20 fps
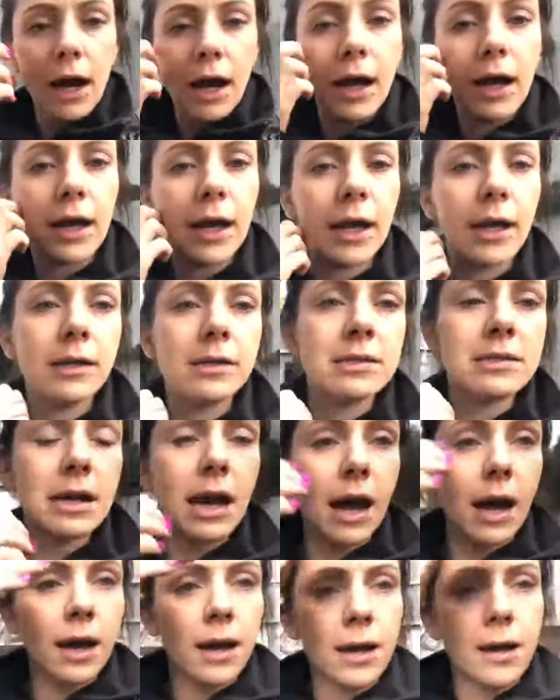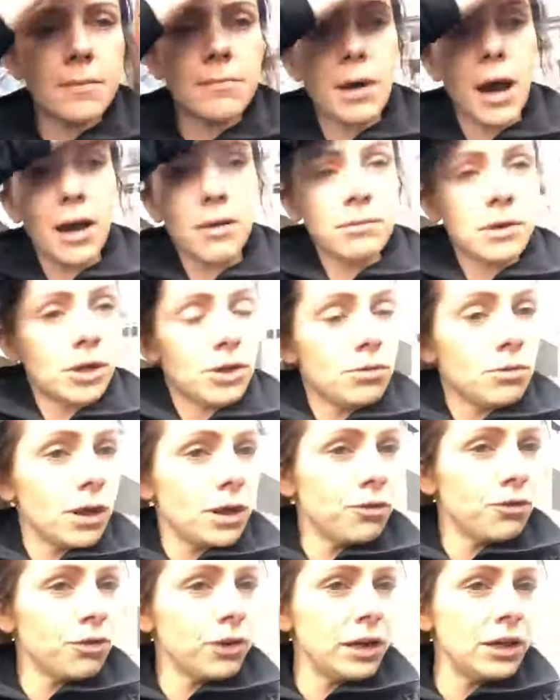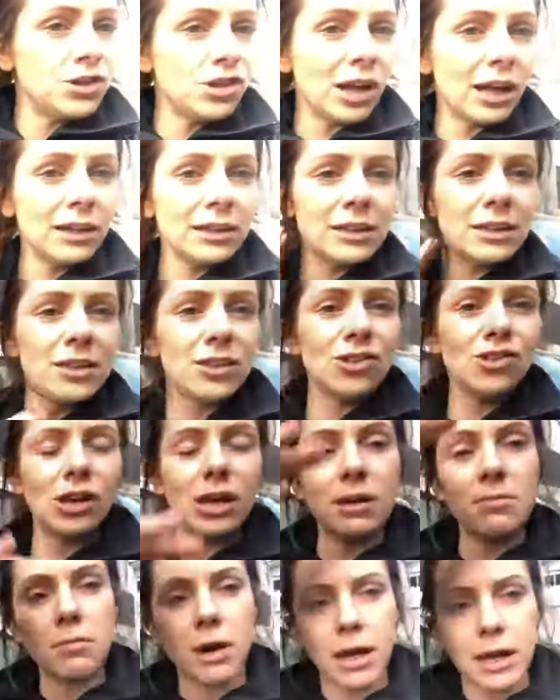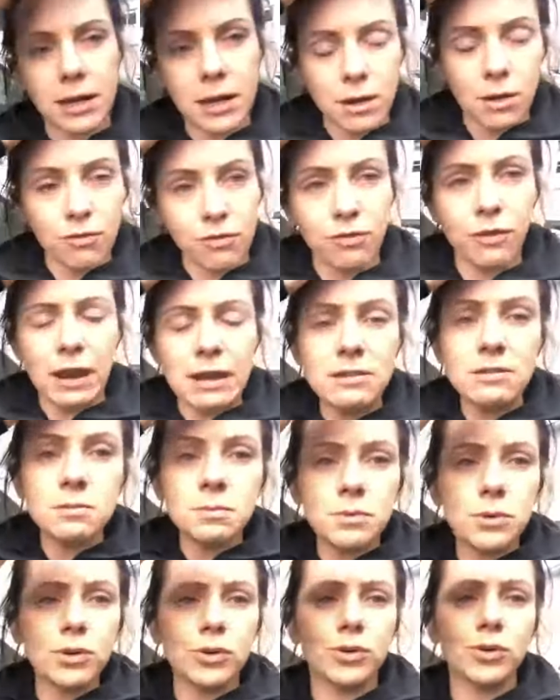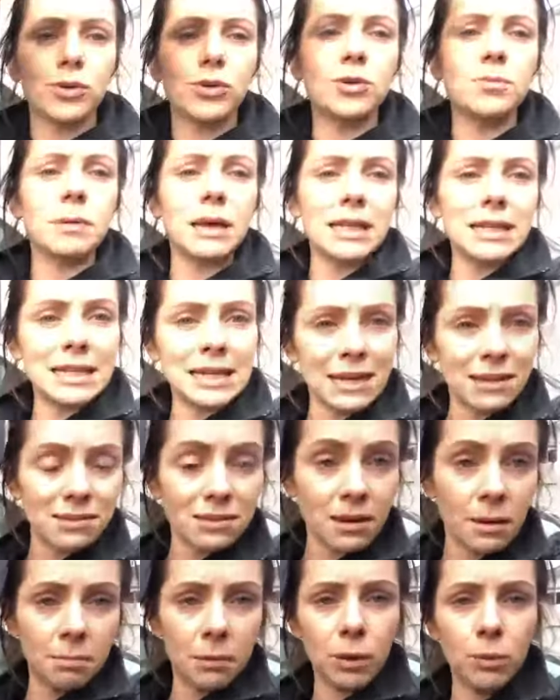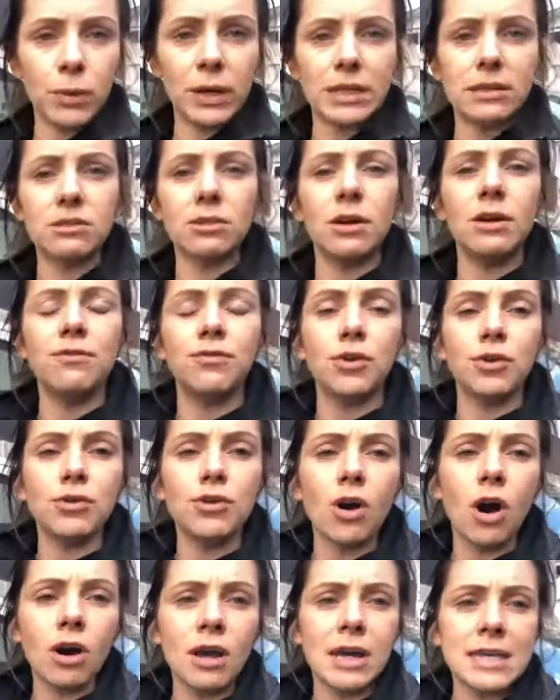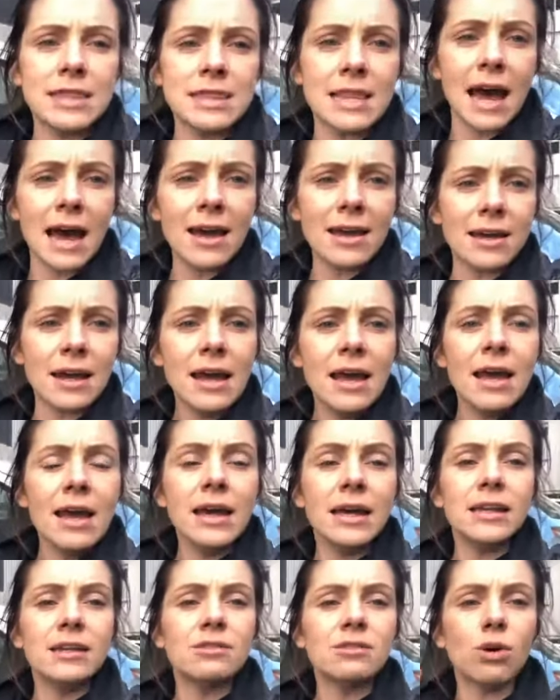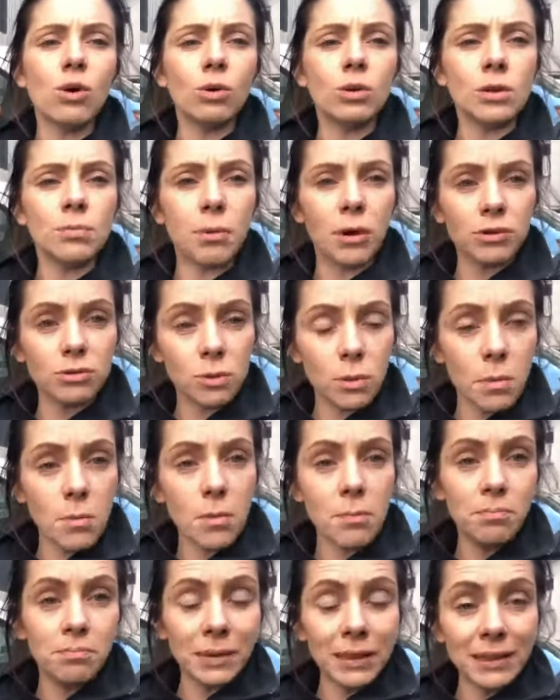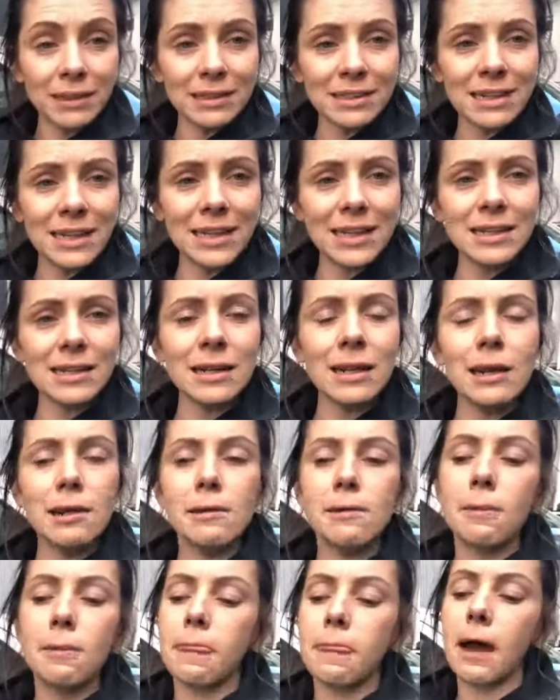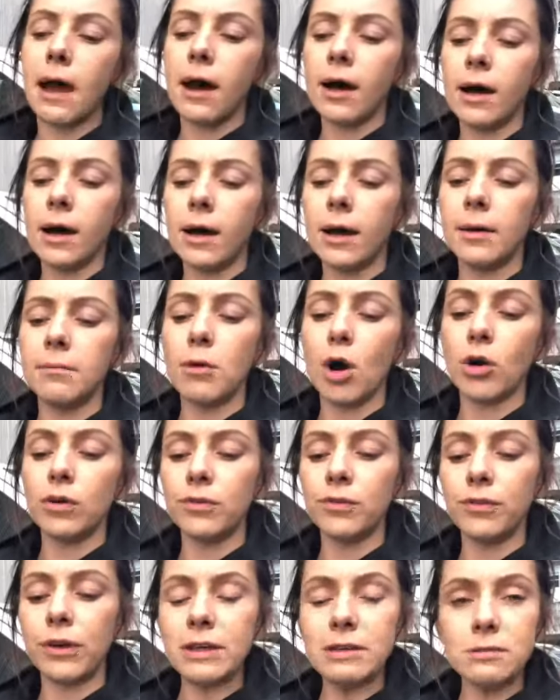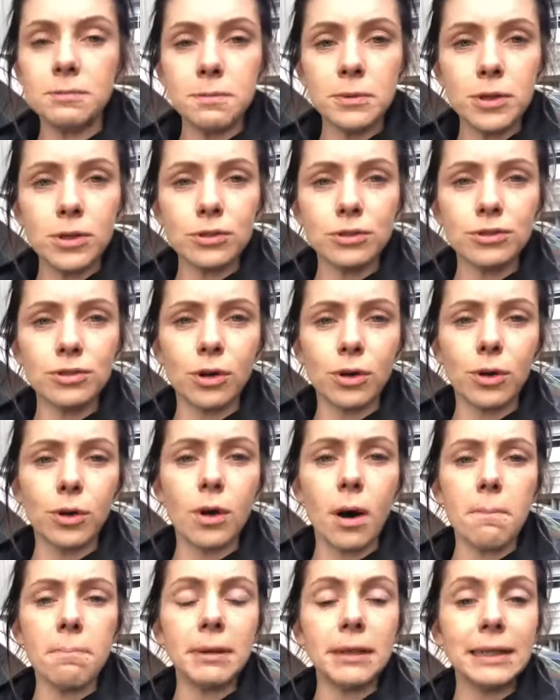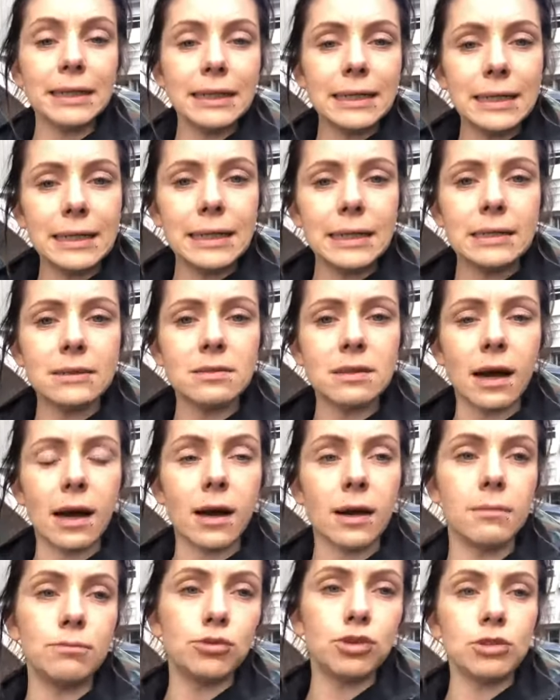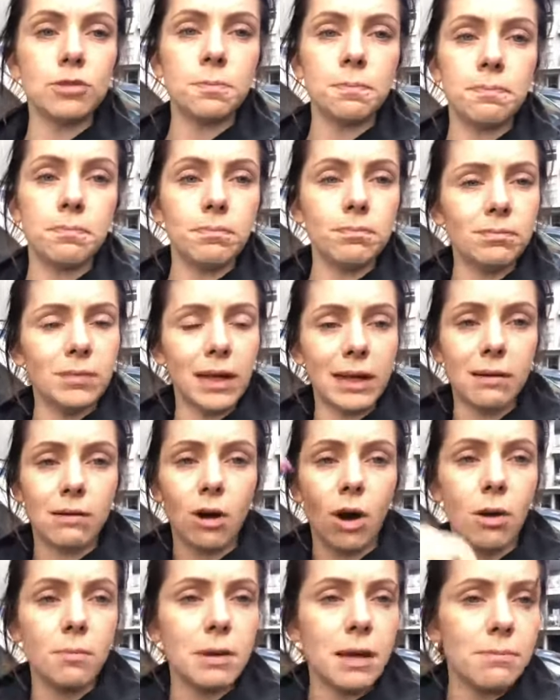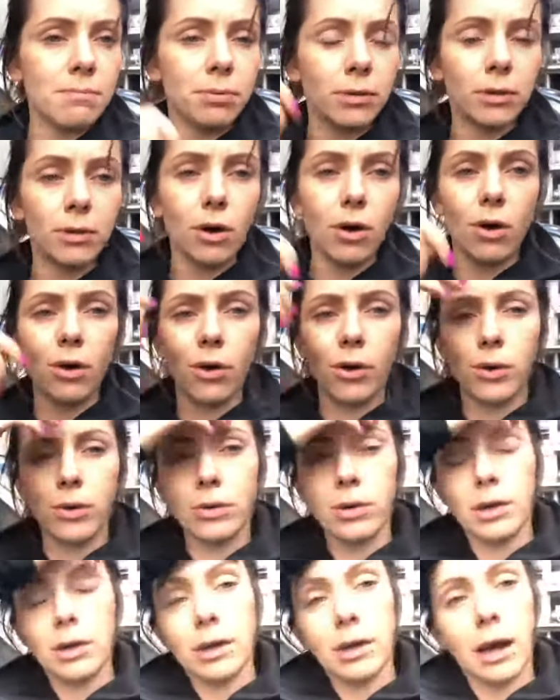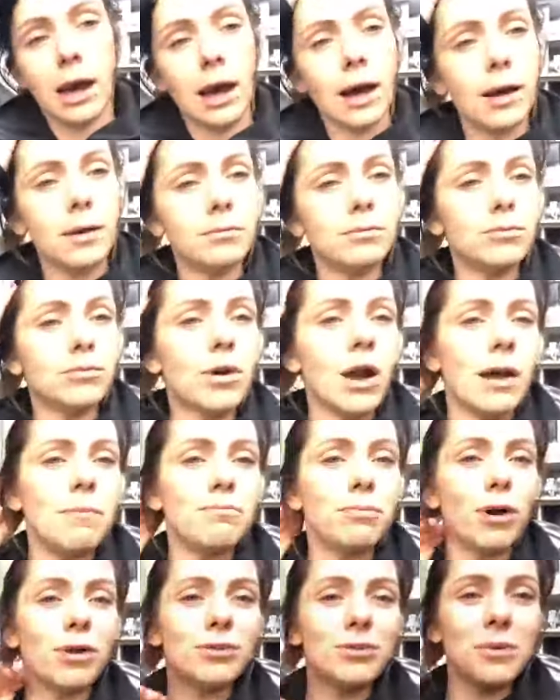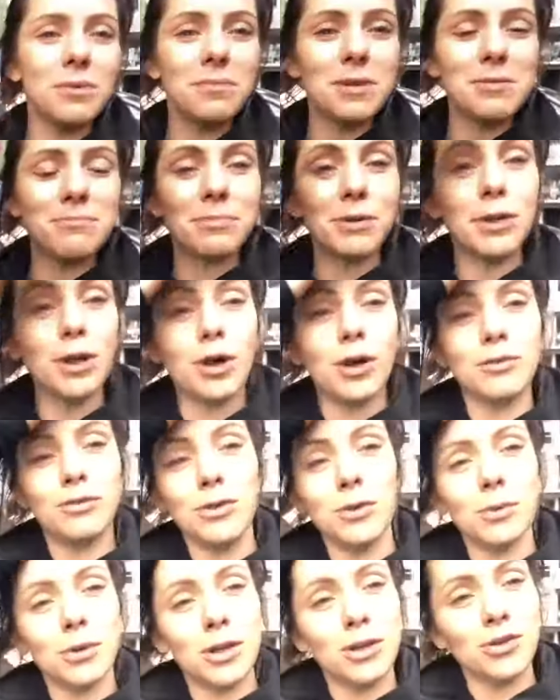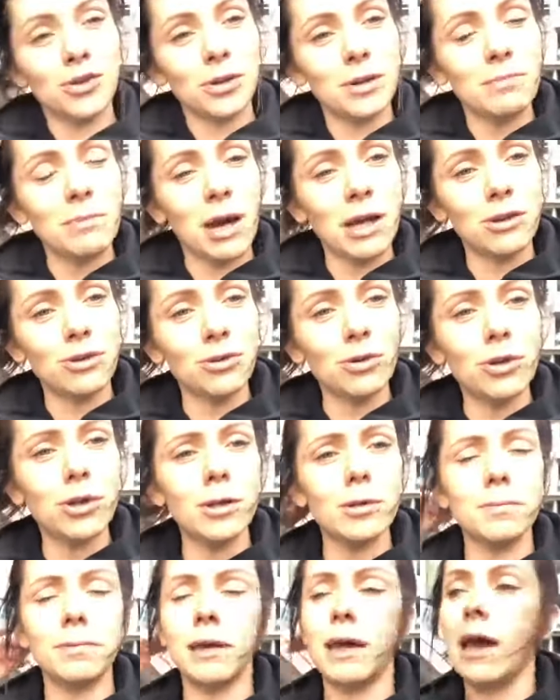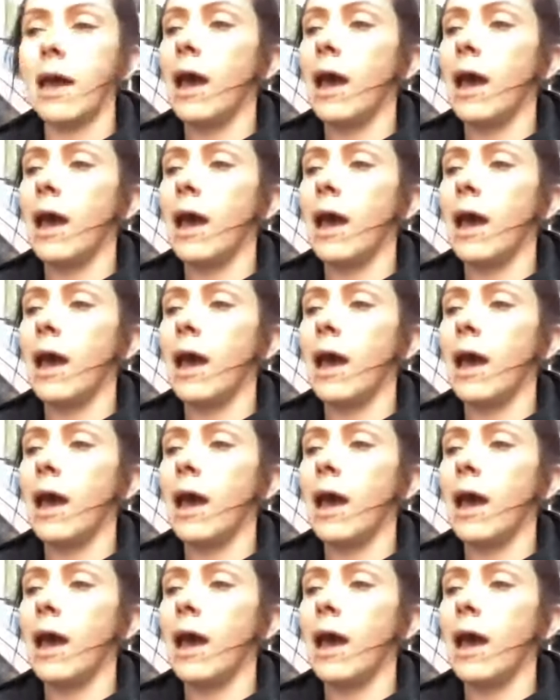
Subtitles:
And I'm going to run a free challenge in my Facebook group in the next couple of weeks. So if you're not in that, it is called the Boss Woman Building on Facebook. So please just like comment below, write Boss Woman below if you want to join my group.